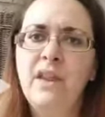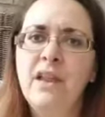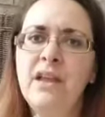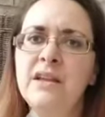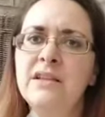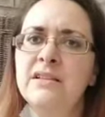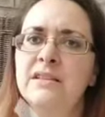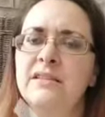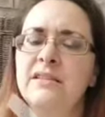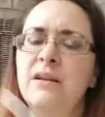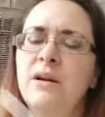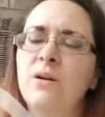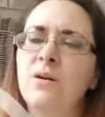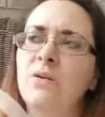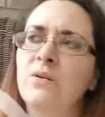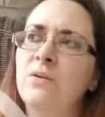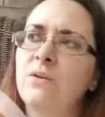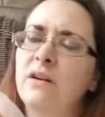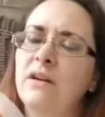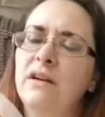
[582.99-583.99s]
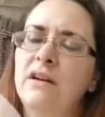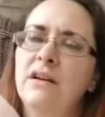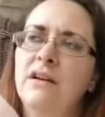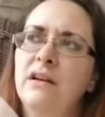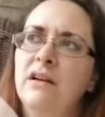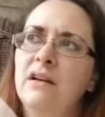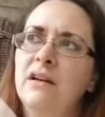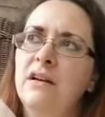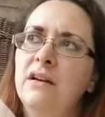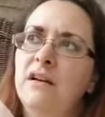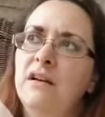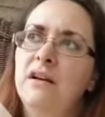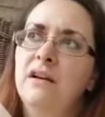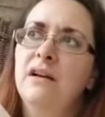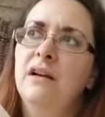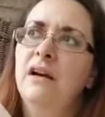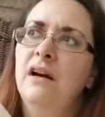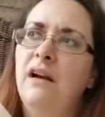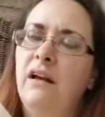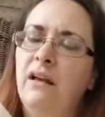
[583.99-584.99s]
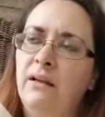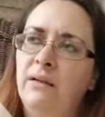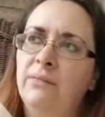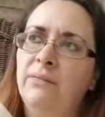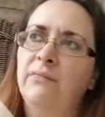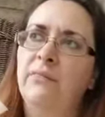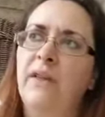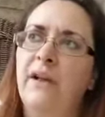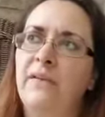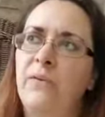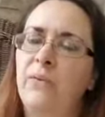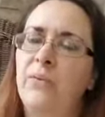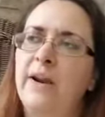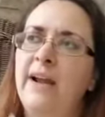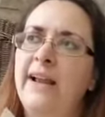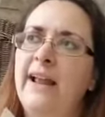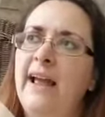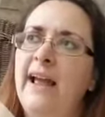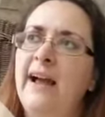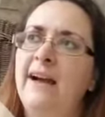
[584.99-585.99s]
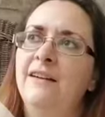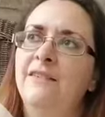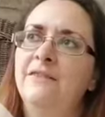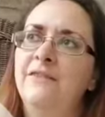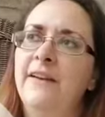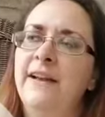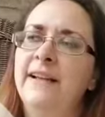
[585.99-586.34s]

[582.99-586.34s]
And so um, that's what I have.